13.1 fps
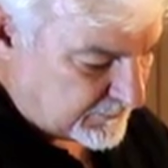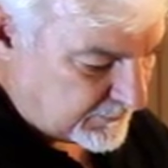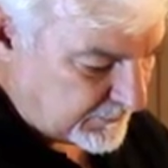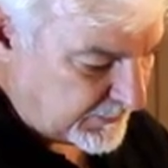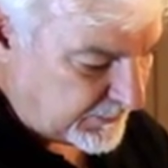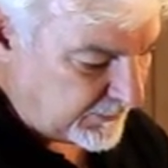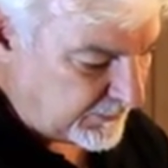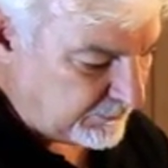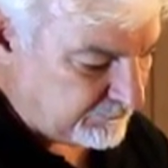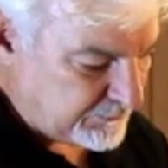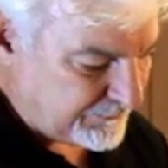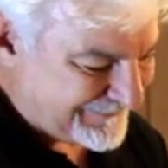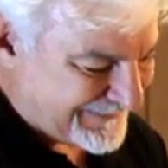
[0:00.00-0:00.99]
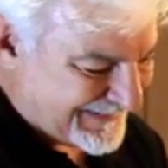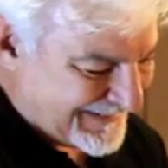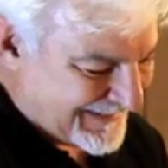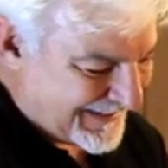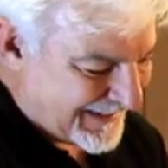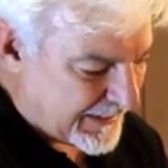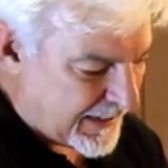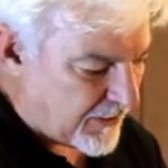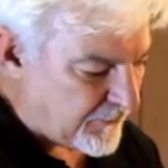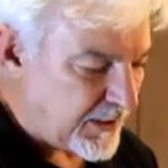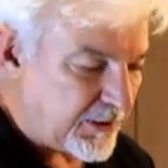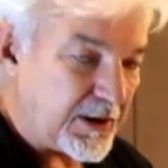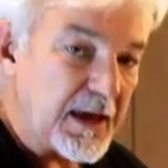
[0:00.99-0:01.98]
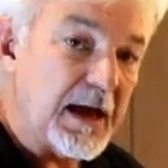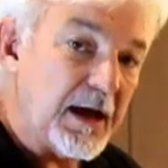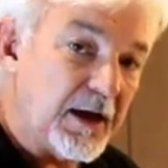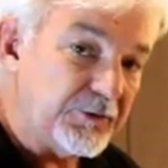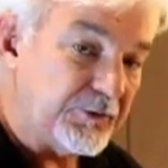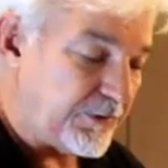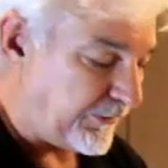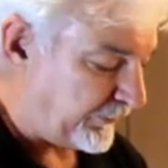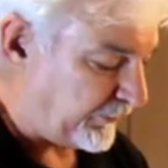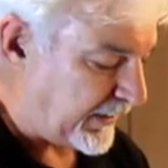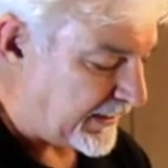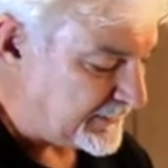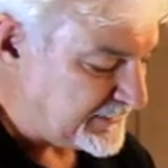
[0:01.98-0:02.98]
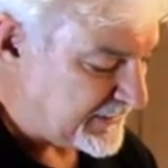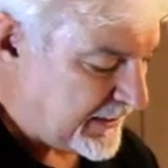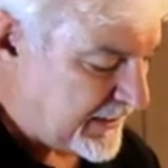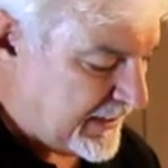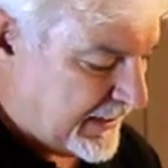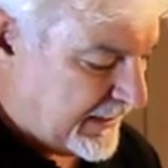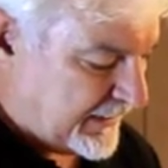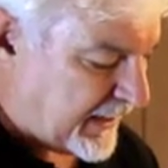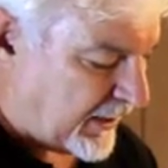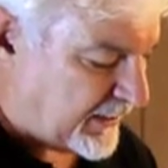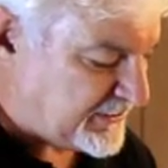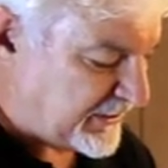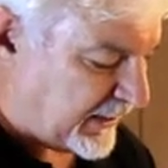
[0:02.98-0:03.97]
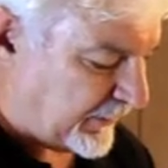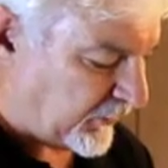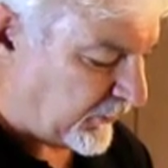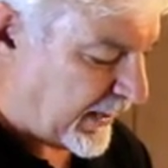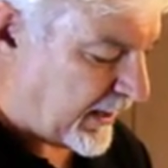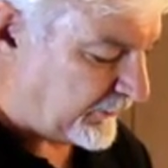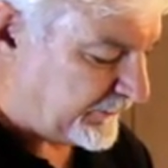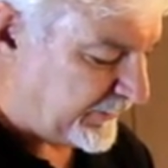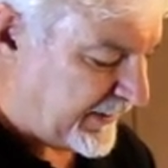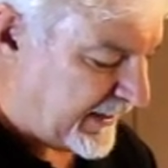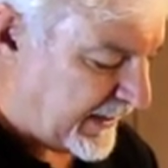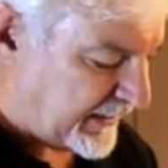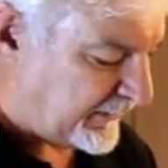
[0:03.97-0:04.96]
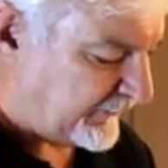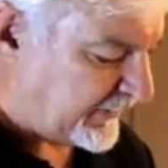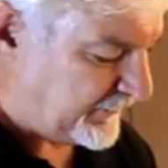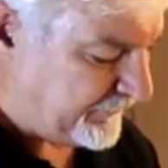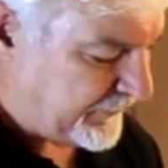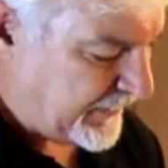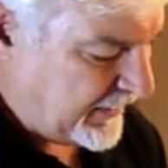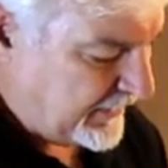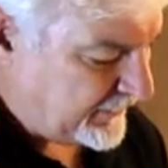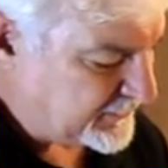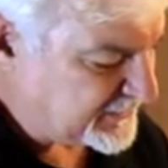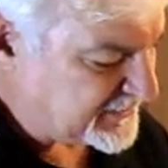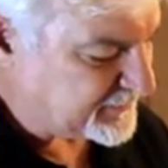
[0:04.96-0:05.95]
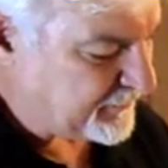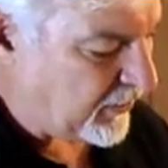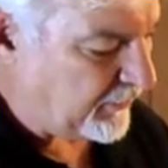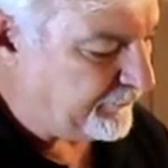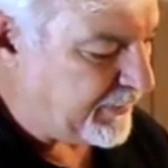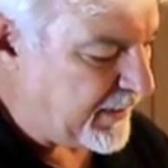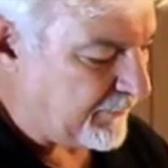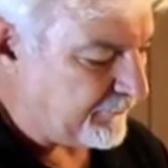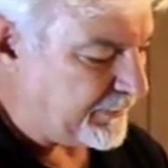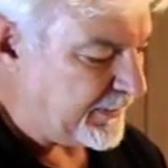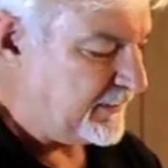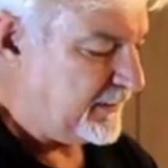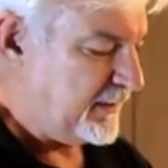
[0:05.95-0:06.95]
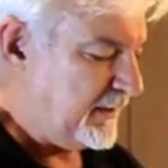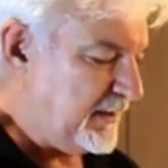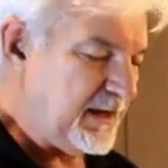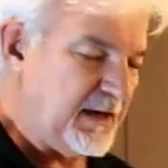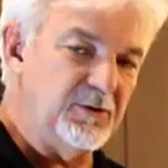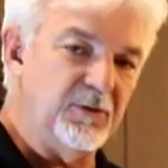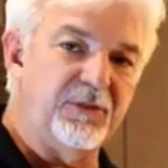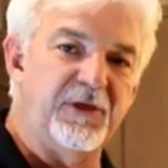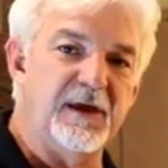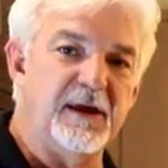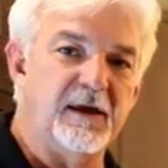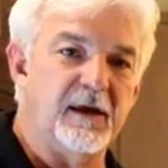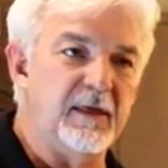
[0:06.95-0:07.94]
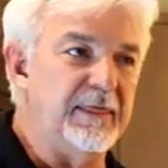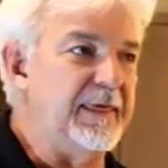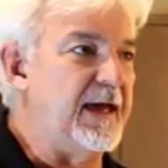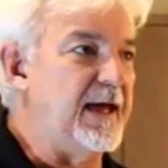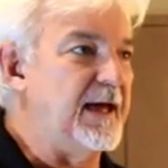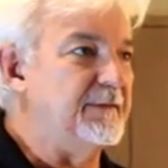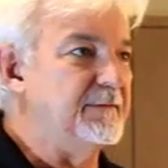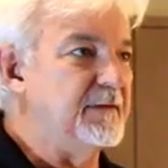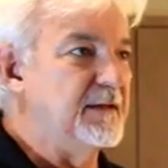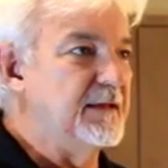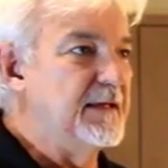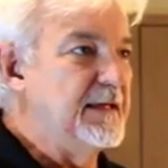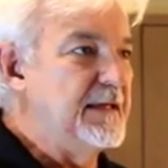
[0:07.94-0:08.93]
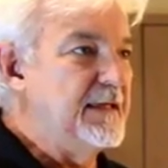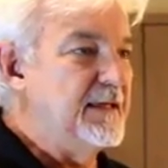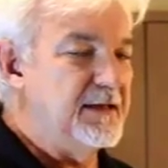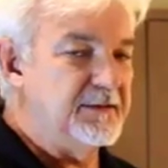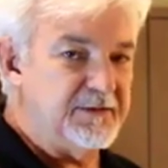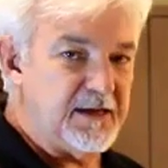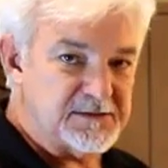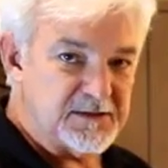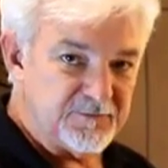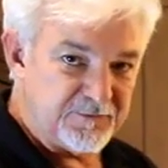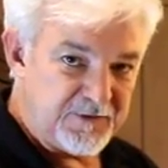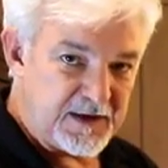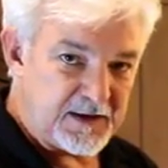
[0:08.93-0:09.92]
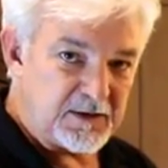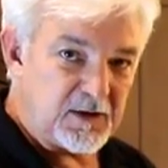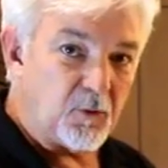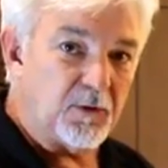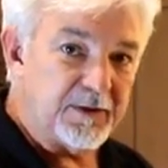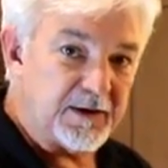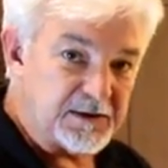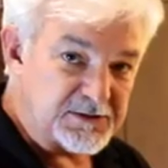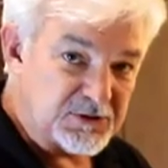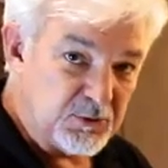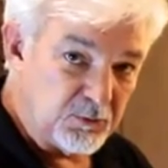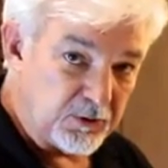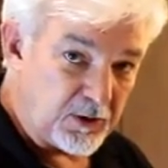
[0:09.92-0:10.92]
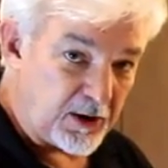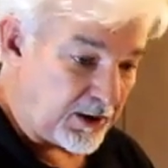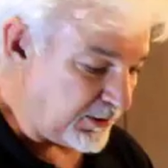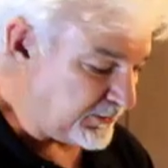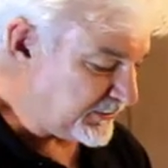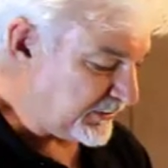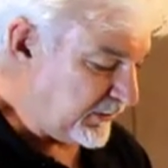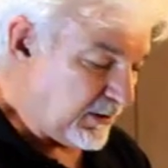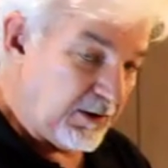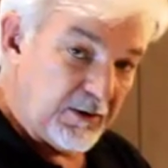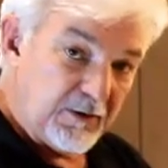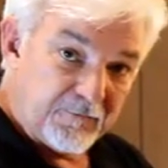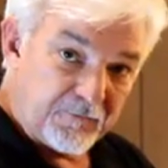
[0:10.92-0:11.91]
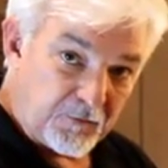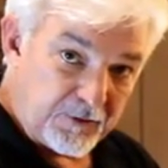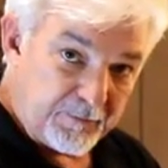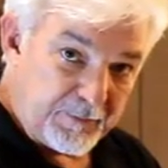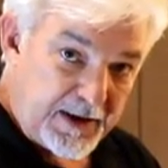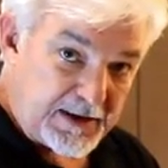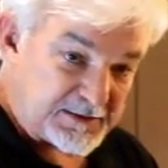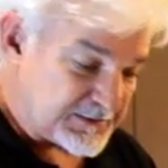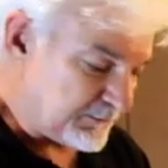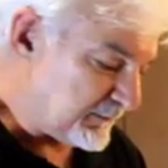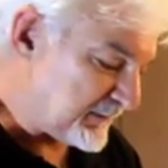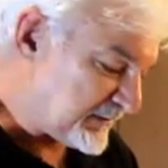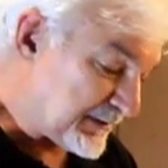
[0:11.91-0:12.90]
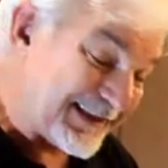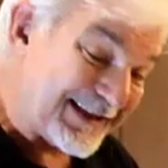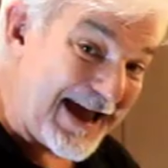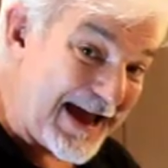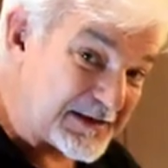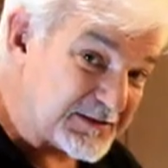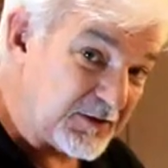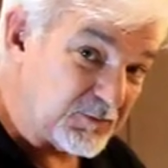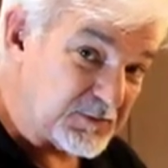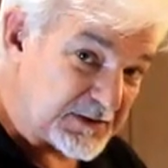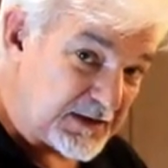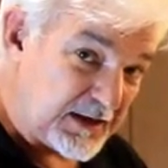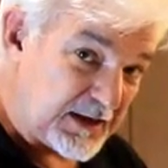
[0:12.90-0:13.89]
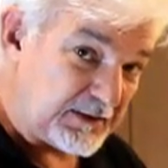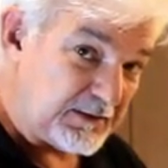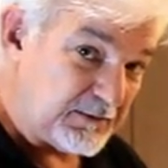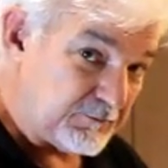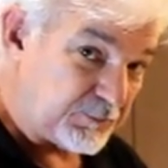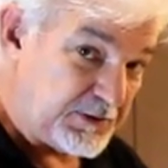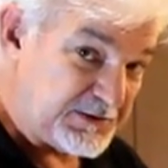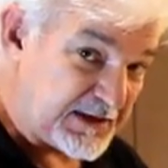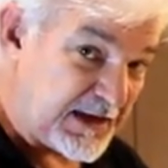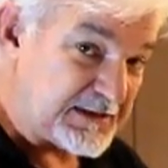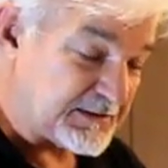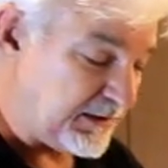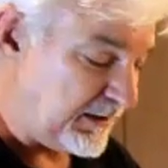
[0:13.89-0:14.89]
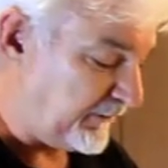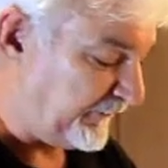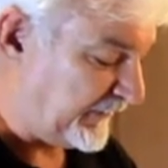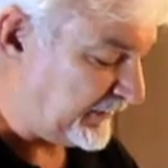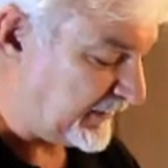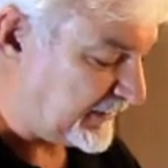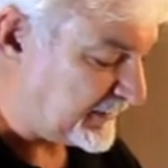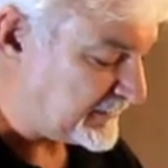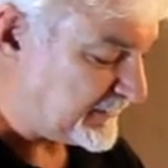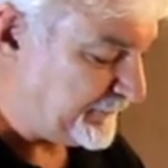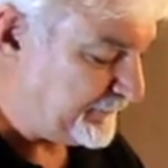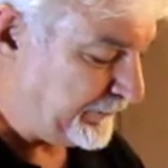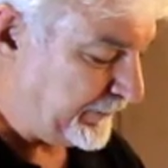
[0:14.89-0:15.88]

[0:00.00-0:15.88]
little cutout area under the threads. Now as you come around to the end of it, there's a small bump, and you'll think that it doesn't fit or that it's too large for the base. The gasket was cut precisely to fit this.